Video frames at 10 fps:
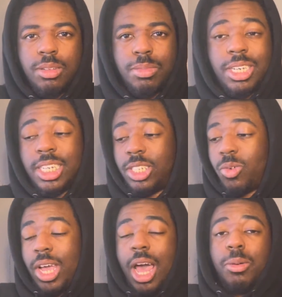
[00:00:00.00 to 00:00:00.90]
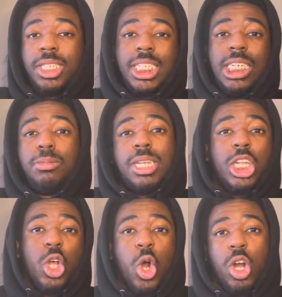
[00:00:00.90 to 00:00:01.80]
because Okawa seems
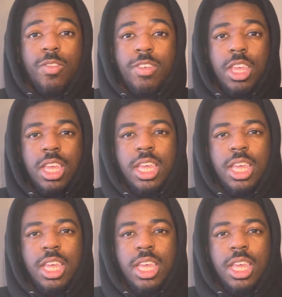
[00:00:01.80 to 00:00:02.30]
like the heart of it.